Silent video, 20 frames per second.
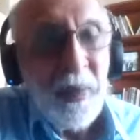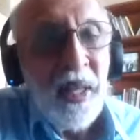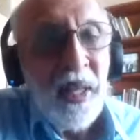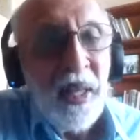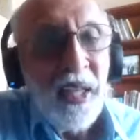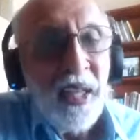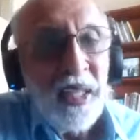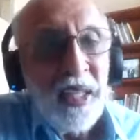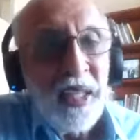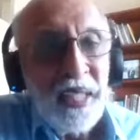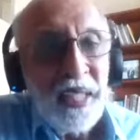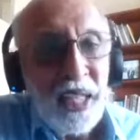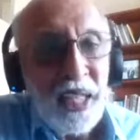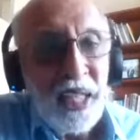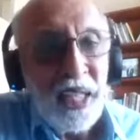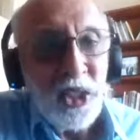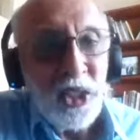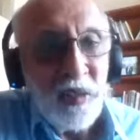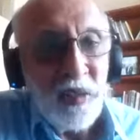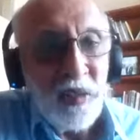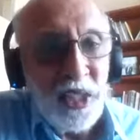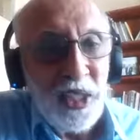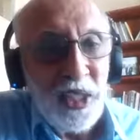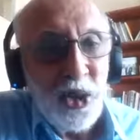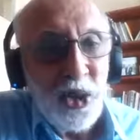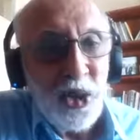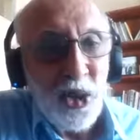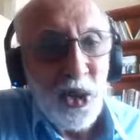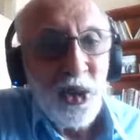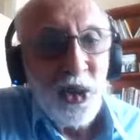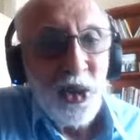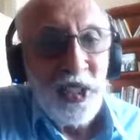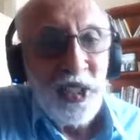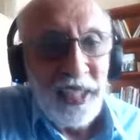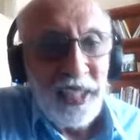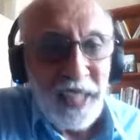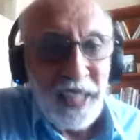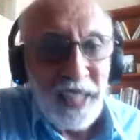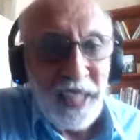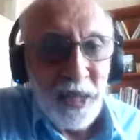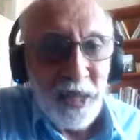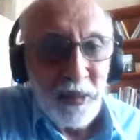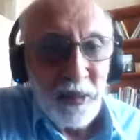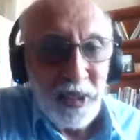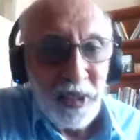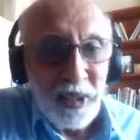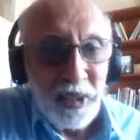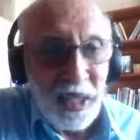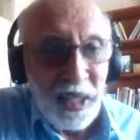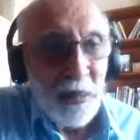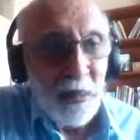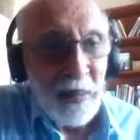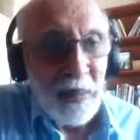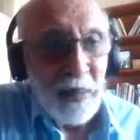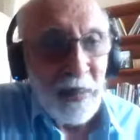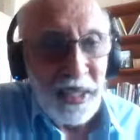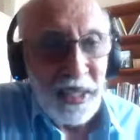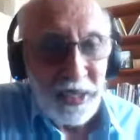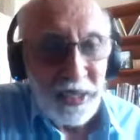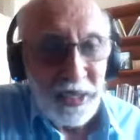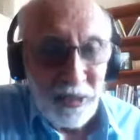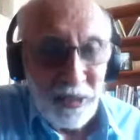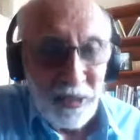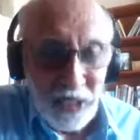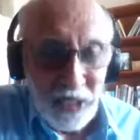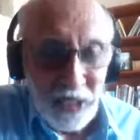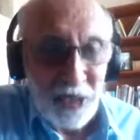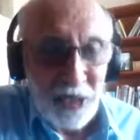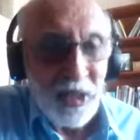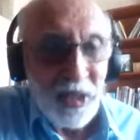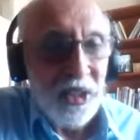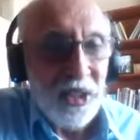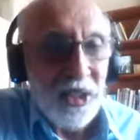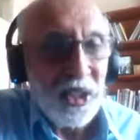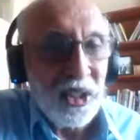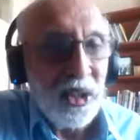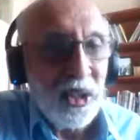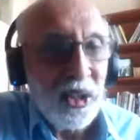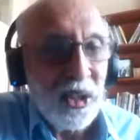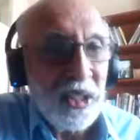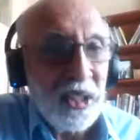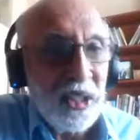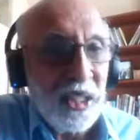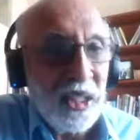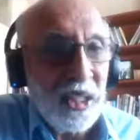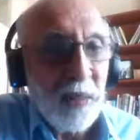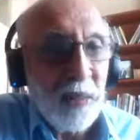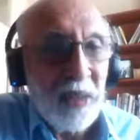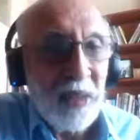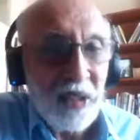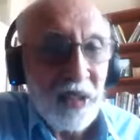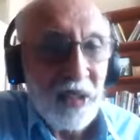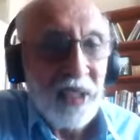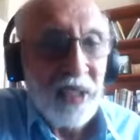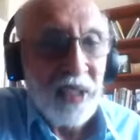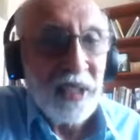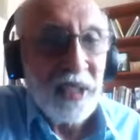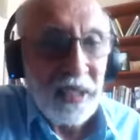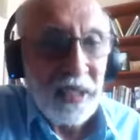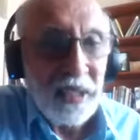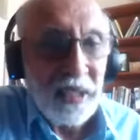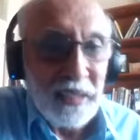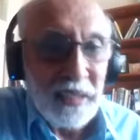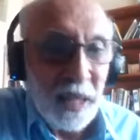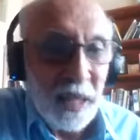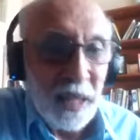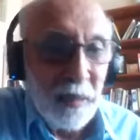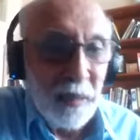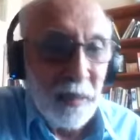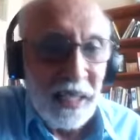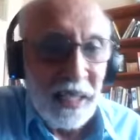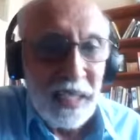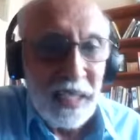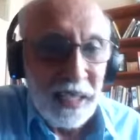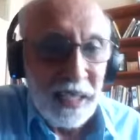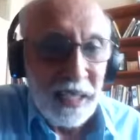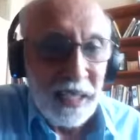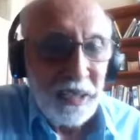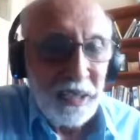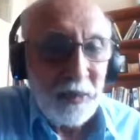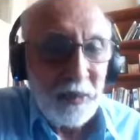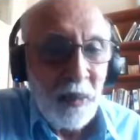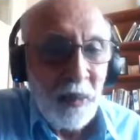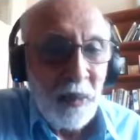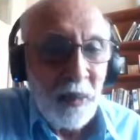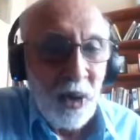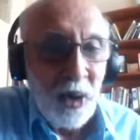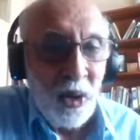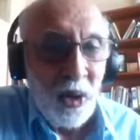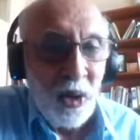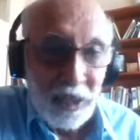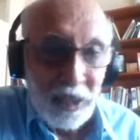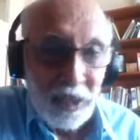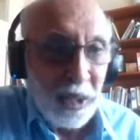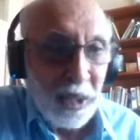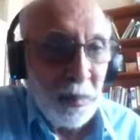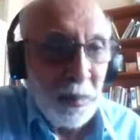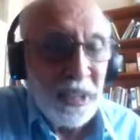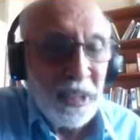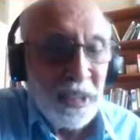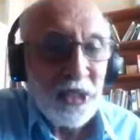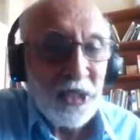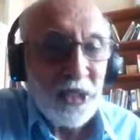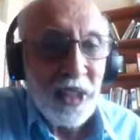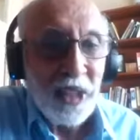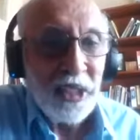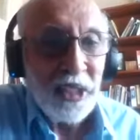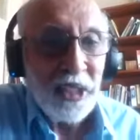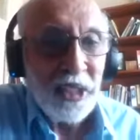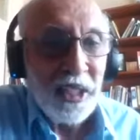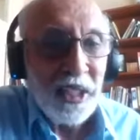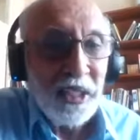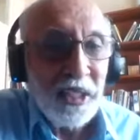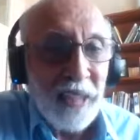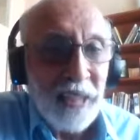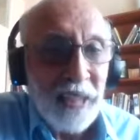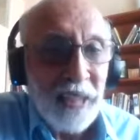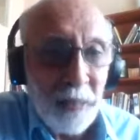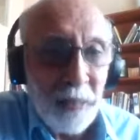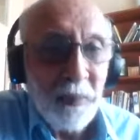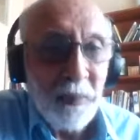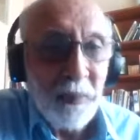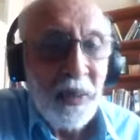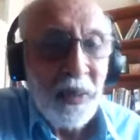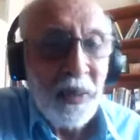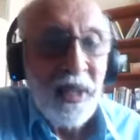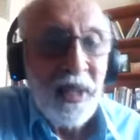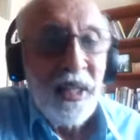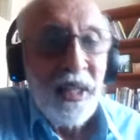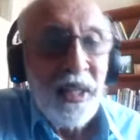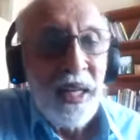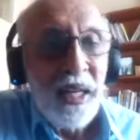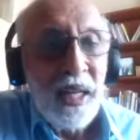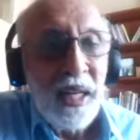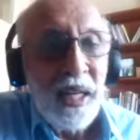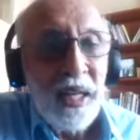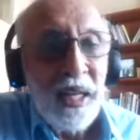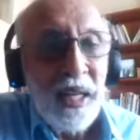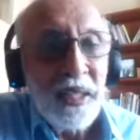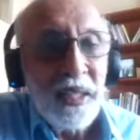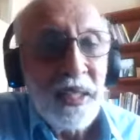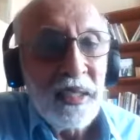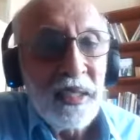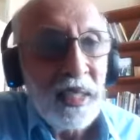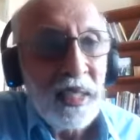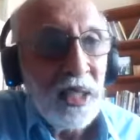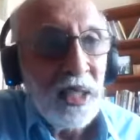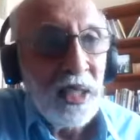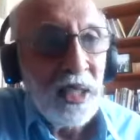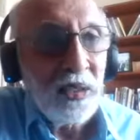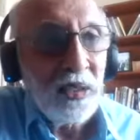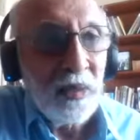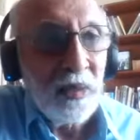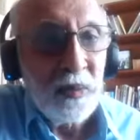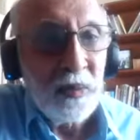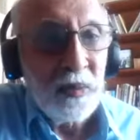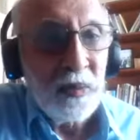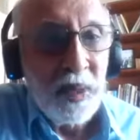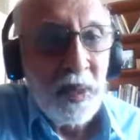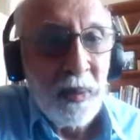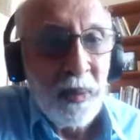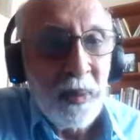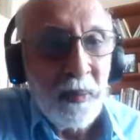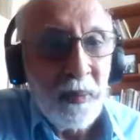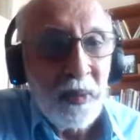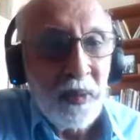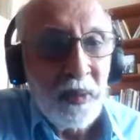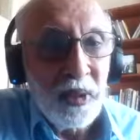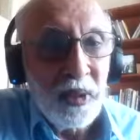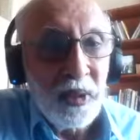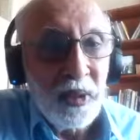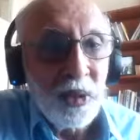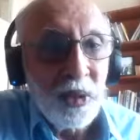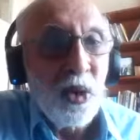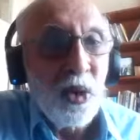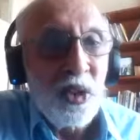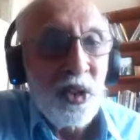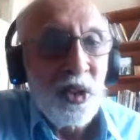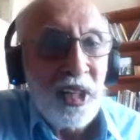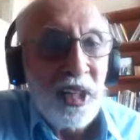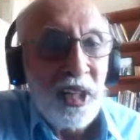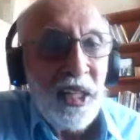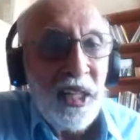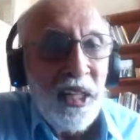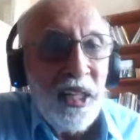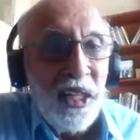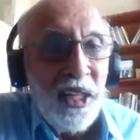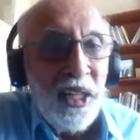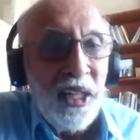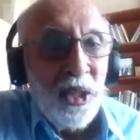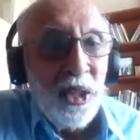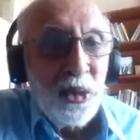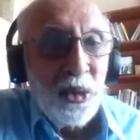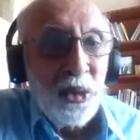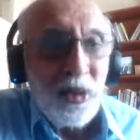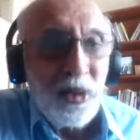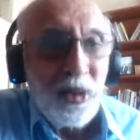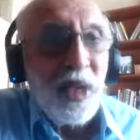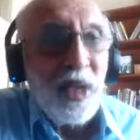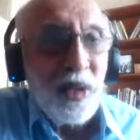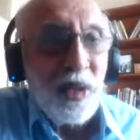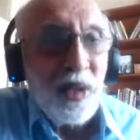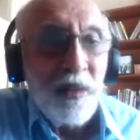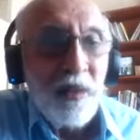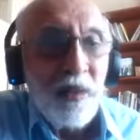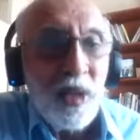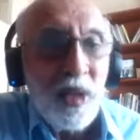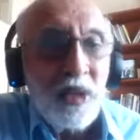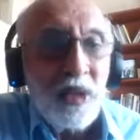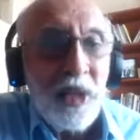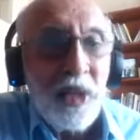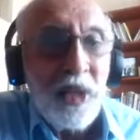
In the case of NGO, it can be just treasure, or it can be treasure, time, and talent, or it can be just treasure and time. And in the case of the Rotary, you try to give all 3.